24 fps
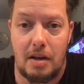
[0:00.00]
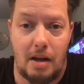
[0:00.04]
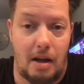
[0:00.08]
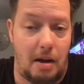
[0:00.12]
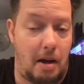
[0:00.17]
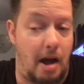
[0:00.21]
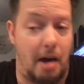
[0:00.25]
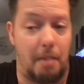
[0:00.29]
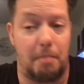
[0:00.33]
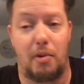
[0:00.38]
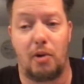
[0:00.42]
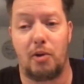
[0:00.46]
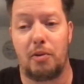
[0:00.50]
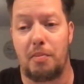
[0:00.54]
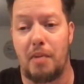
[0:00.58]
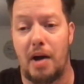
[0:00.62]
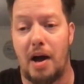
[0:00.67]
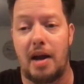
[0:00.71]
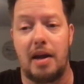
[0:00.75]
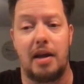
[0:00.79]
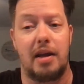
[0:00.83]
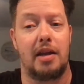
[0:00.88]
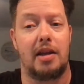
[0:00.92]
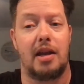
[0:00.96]
on both
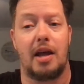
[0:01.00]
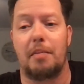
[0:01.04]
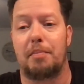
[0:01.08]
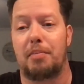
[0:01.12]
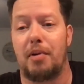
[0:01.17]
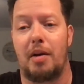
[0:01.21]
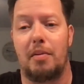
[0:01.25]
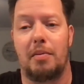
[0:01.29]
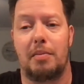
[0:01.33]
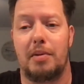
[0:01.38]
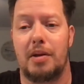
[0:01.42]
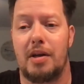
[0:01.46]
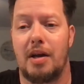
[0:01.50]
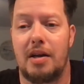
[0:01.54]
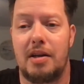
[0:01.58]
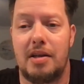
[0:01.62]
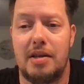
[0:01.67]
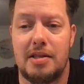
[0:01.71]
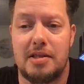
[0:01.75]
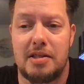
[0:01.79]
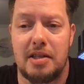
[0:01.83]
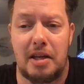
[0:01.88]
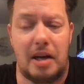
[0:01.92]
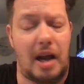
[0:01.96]
my end and probably on
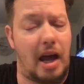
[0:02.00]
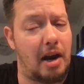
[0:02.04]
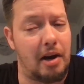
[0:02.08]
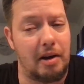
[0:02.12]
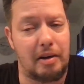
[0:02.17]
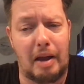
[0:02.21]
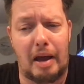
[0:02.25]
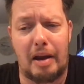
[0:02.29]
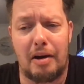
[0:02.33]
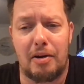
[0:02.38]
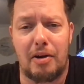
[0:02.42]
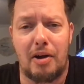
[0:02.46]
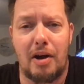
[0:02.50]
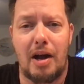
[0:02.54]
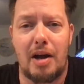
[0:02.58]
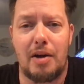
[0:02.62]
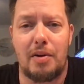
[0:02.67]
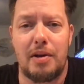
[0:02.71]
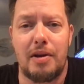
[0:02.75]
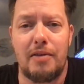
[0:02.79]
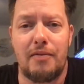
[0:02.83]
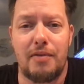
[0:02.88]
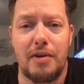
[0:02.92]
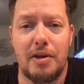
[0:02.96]
his end. I don't know how
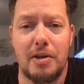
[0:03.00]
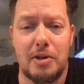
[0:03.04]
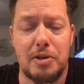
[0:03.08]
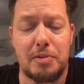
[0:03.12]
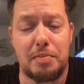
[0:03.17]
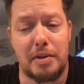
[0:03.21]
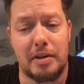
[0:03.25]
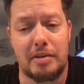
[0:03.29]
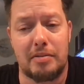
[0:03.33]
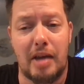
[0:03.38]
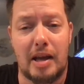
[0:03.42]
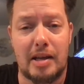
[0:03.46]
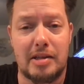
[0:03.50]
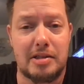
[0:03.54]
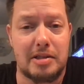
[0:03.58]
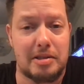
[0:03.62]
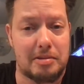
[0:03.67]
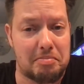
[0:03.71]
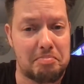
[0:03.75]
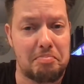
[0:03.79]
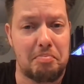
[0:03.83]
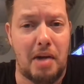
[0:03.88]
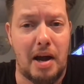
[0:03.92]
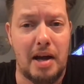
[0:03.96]
he feels, but that's
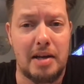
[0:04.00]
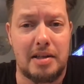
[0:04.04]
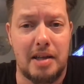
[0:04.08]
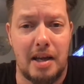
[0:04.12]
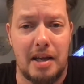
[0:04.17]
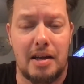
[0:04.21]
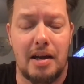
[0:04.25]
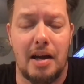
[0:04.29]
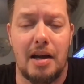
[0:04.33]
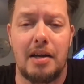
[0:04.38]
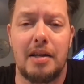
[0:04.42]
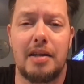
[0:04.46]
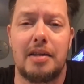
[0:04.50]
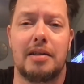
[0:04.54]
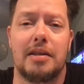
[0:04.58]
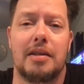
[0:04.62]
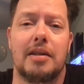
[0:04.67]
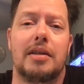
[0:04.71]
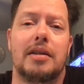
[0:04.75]
my take on it.